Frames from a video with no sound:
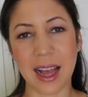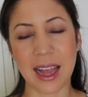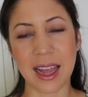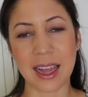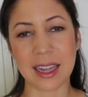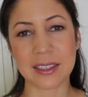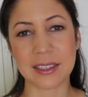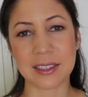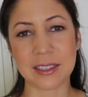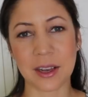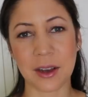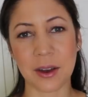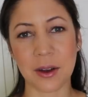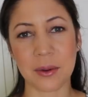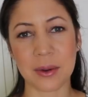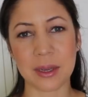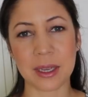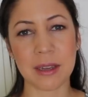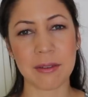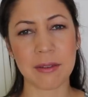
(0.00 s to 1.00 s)
And
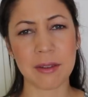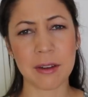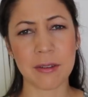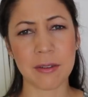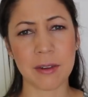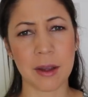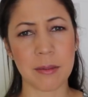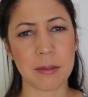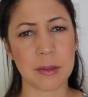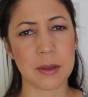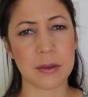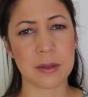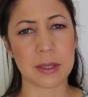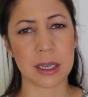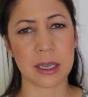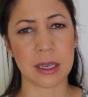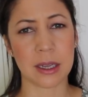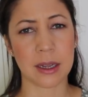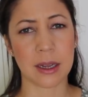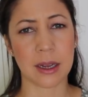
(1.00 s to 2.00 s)
so even if I'm
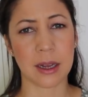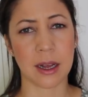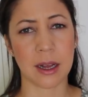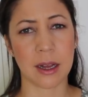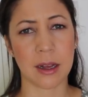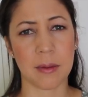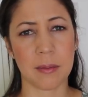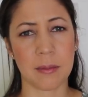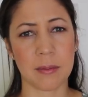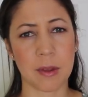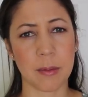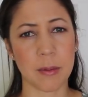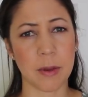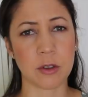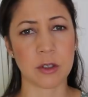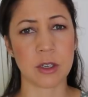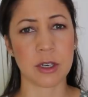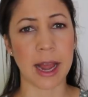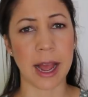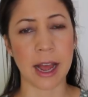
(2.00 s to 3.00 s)
using the
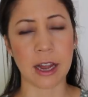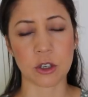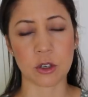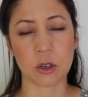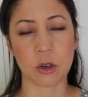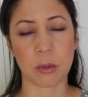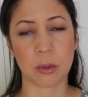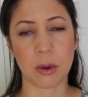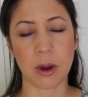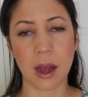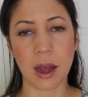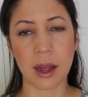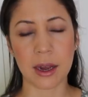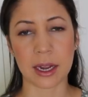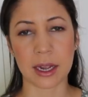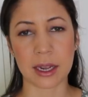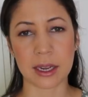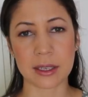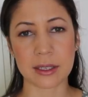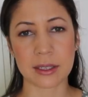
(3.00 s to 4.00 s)
most natural
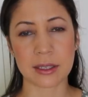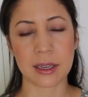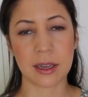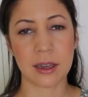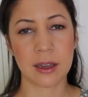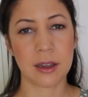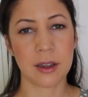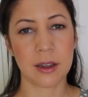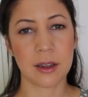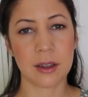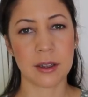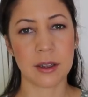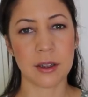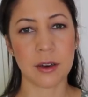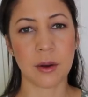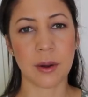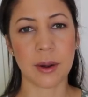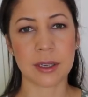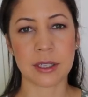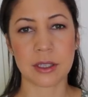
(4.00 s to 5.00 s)
products,
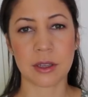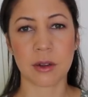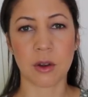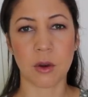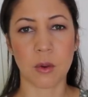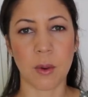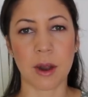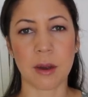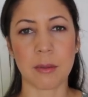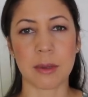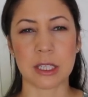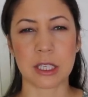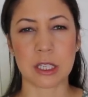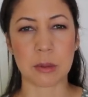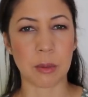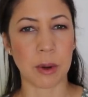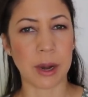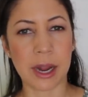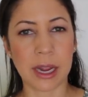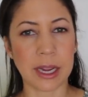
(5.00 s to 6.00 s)
you know, I still don't want to be
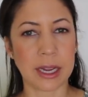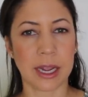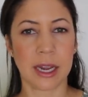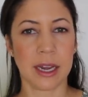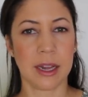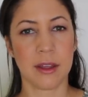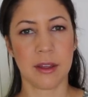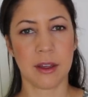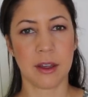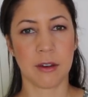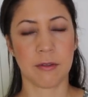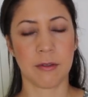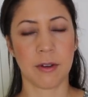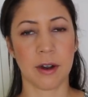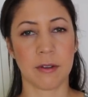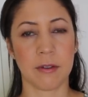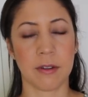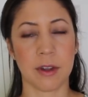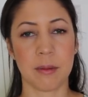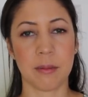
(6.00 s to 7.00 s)
spraying anything in
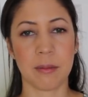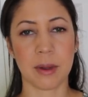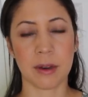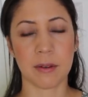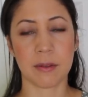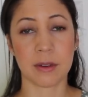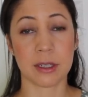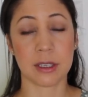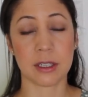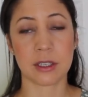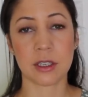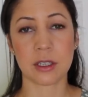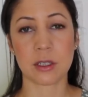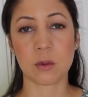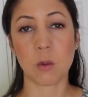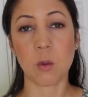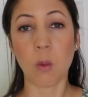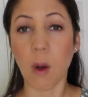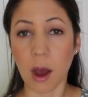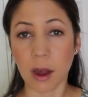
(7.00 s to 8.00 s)
front of him. But if it's
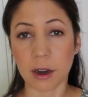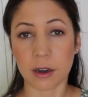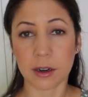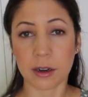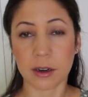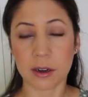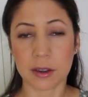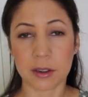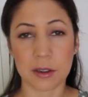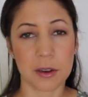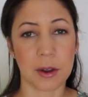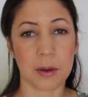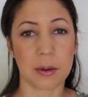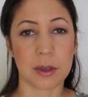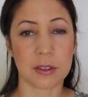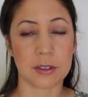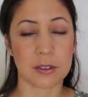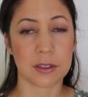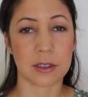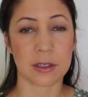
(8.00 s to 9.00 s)
just water, you know,
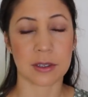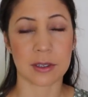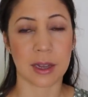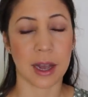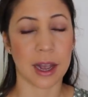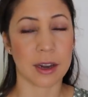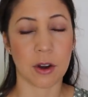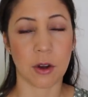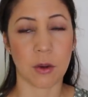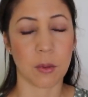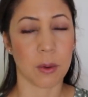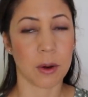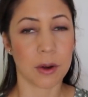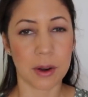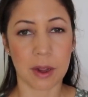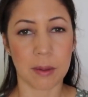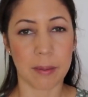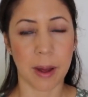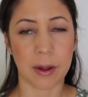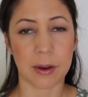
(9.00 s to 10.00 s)
it's just, I don't
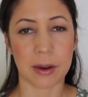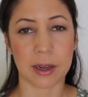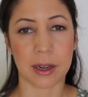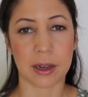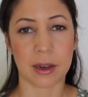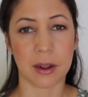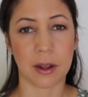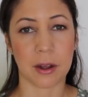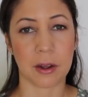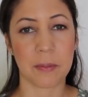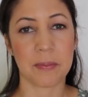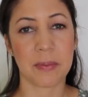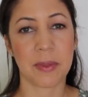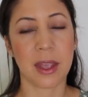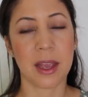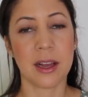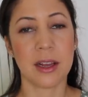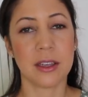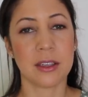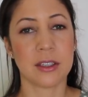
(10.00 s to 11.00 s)
worry about it at all.
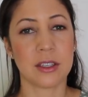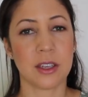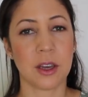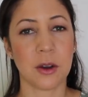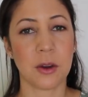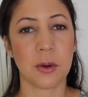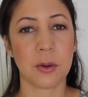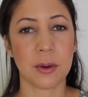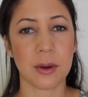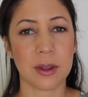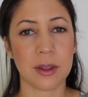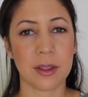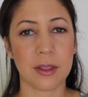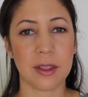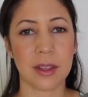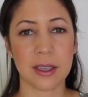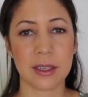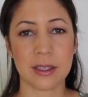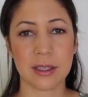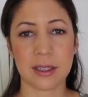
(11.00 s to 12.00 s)
So
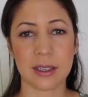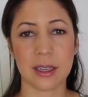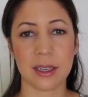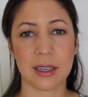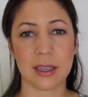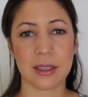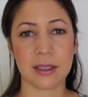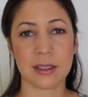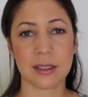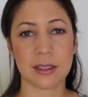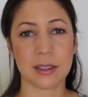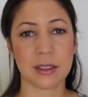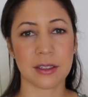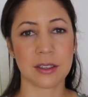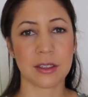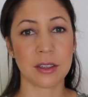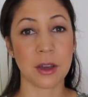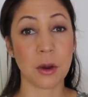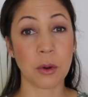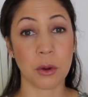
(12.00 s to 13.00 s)
this is
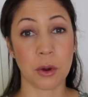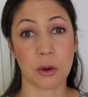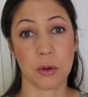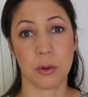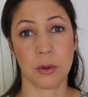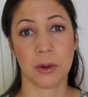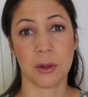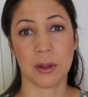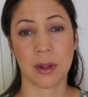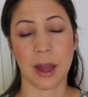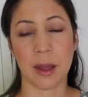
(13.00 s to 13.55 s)
so cool.